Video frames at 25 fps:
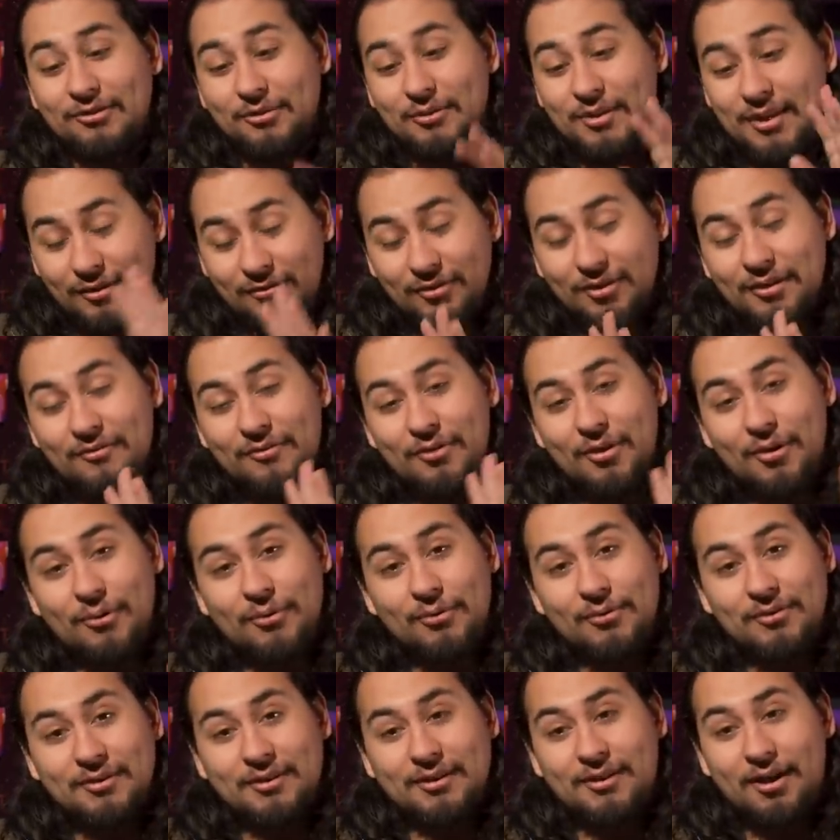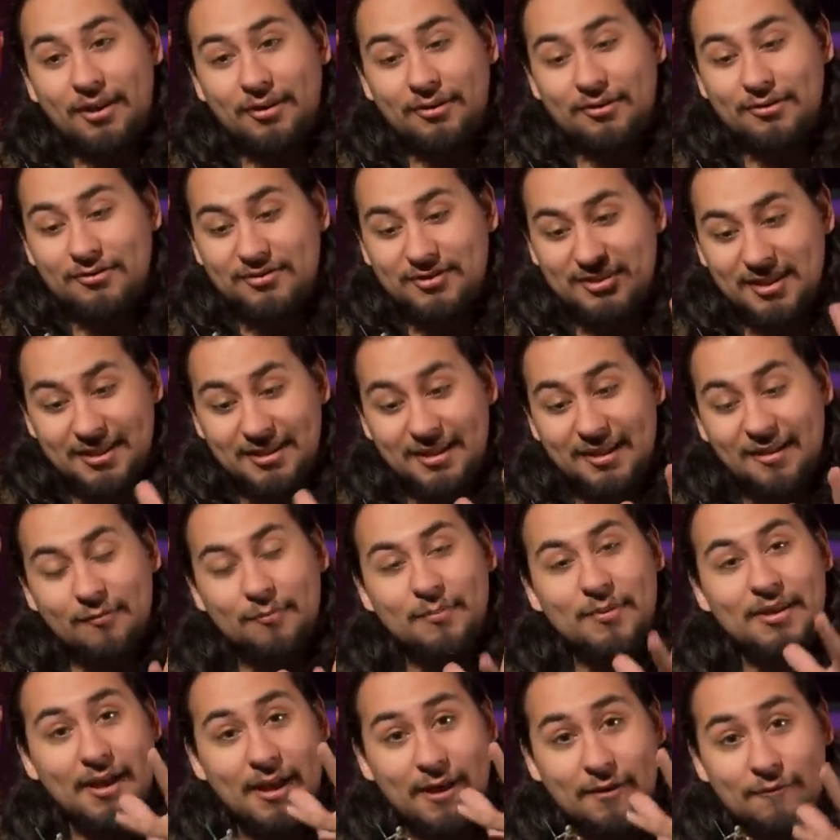So even if those colors did
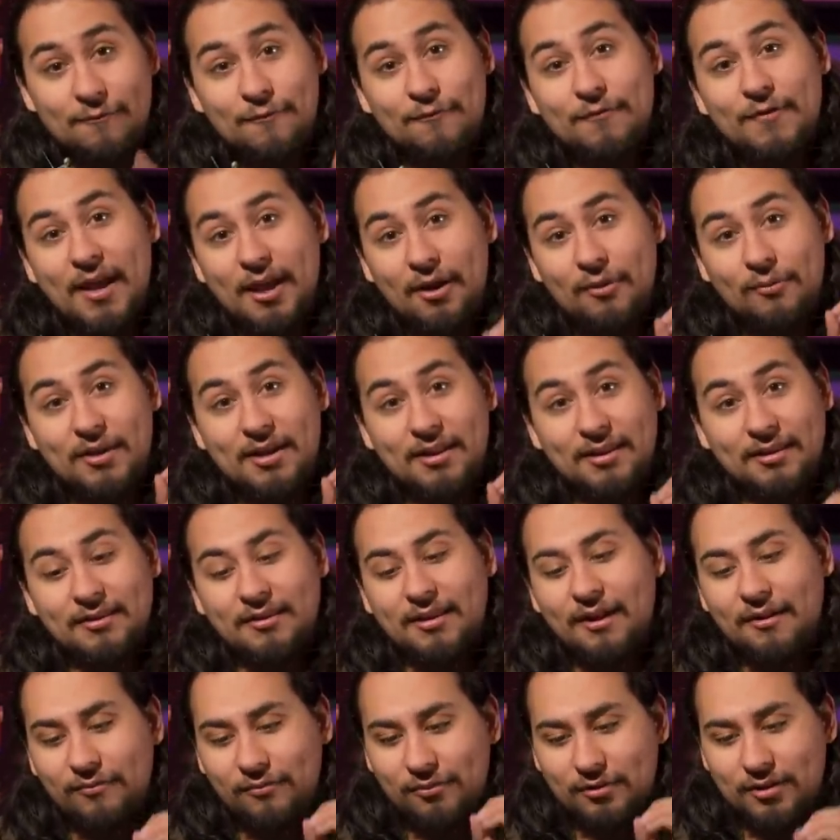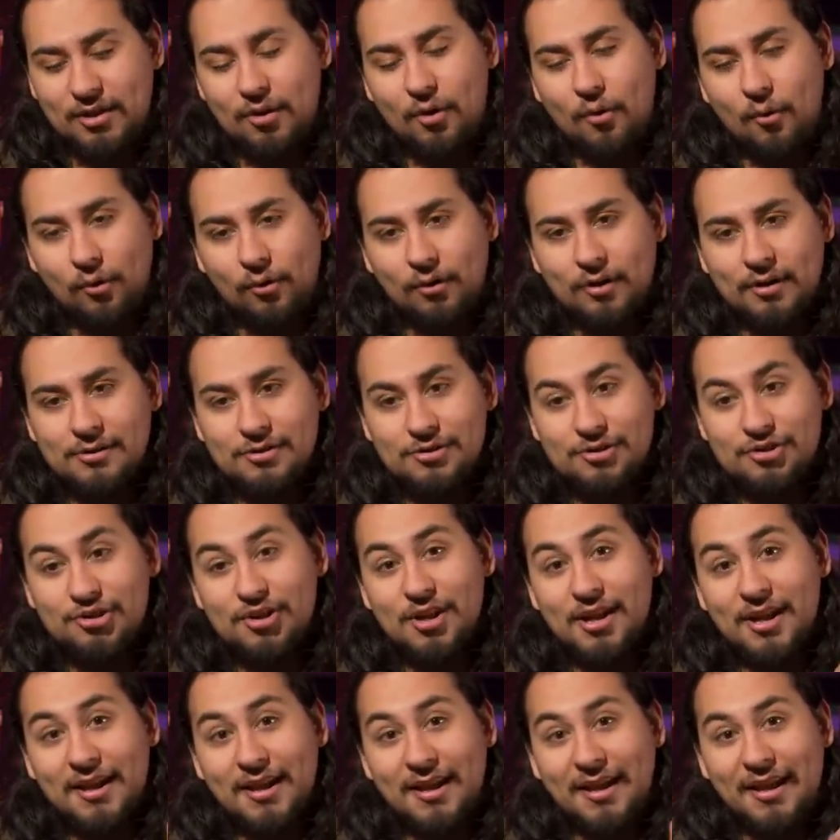give me a very lovely
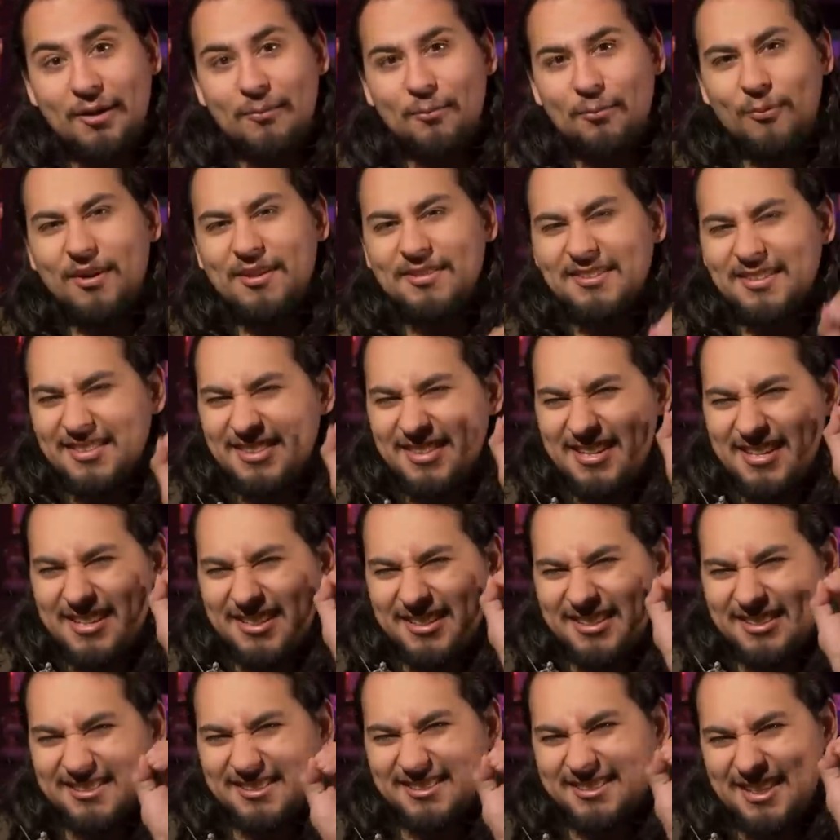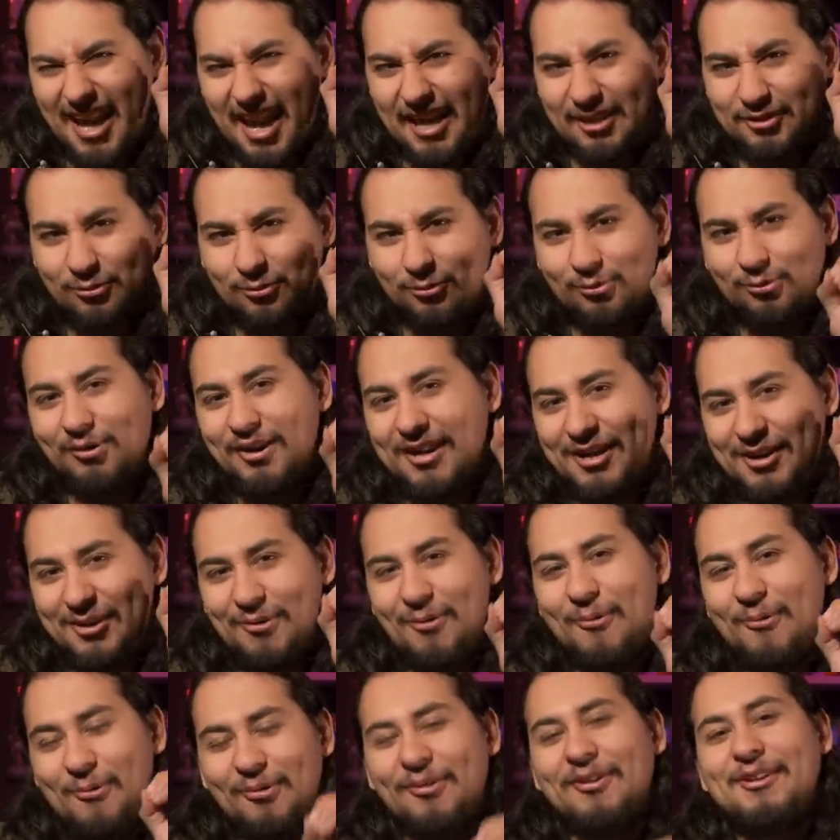orange, it wasn't the exact right
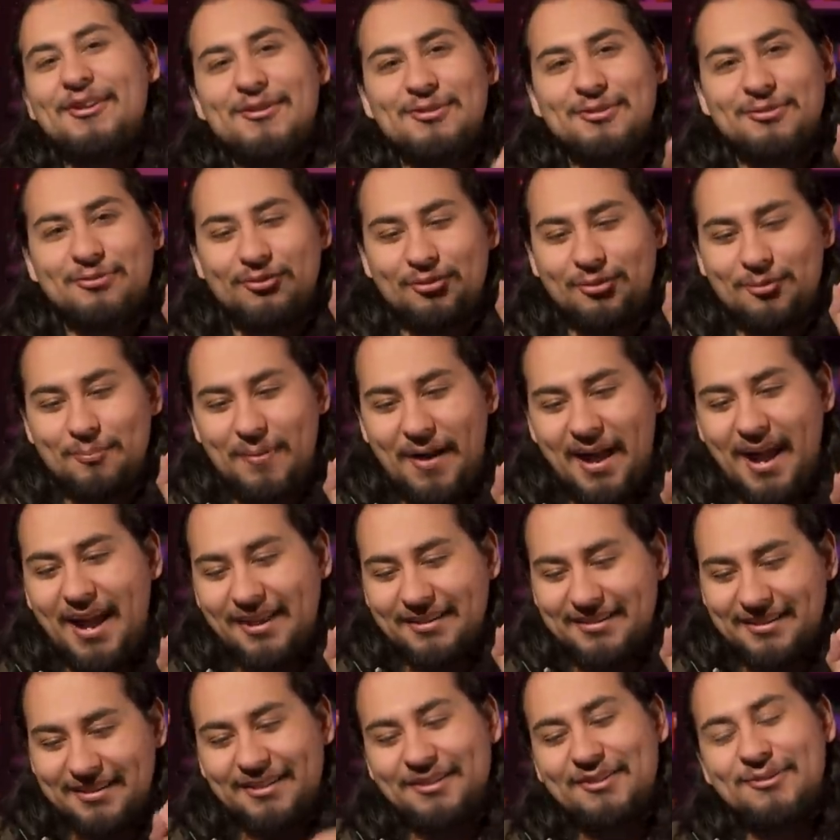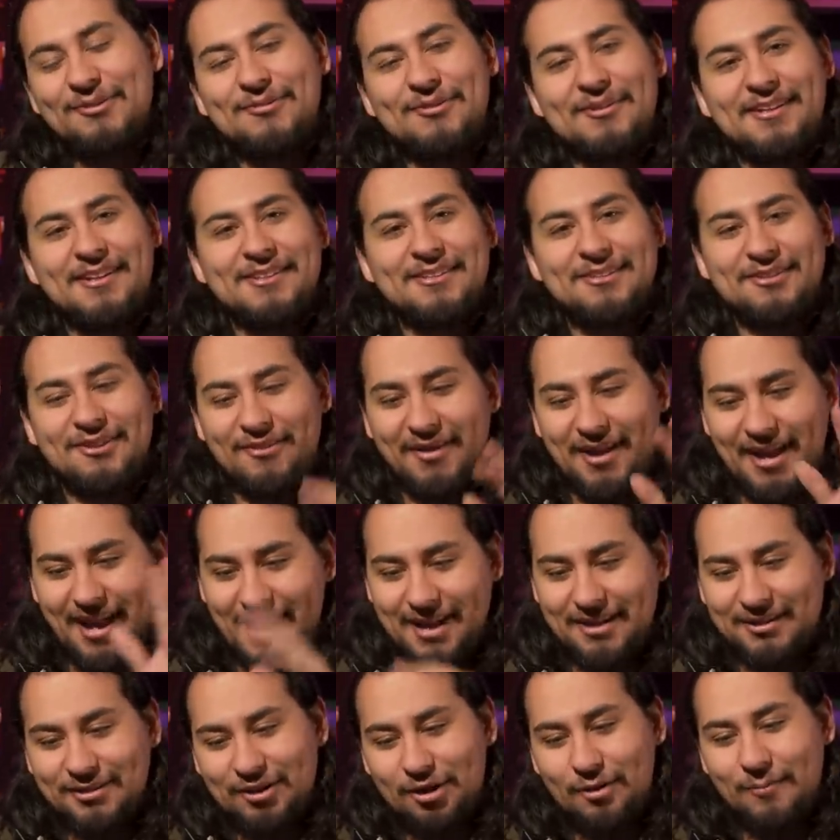orange for Pilot Luke, and so I
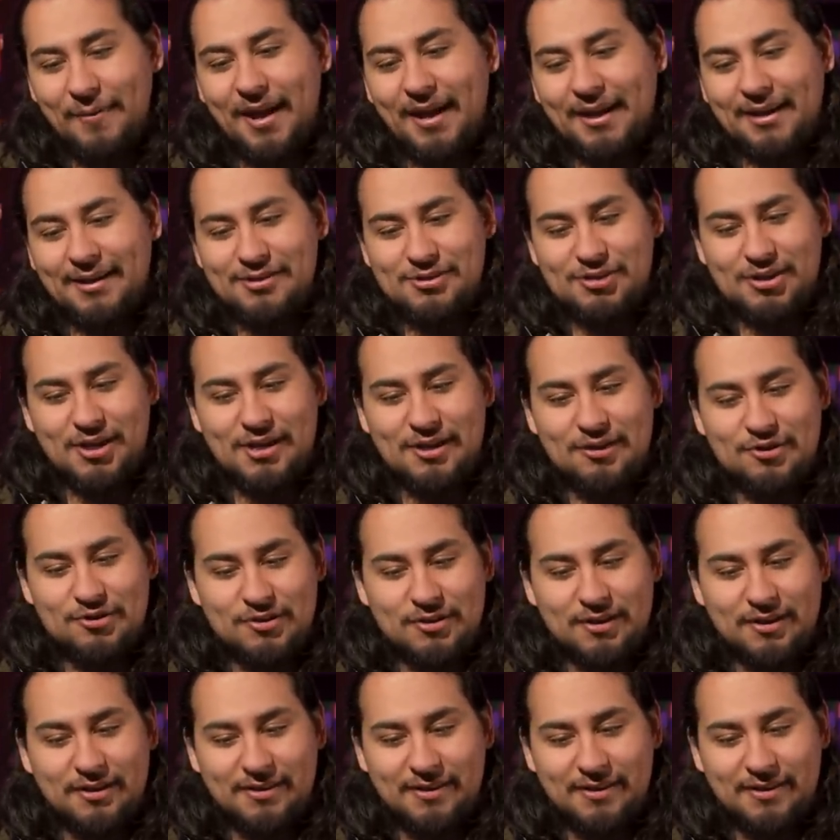had to go back and change it.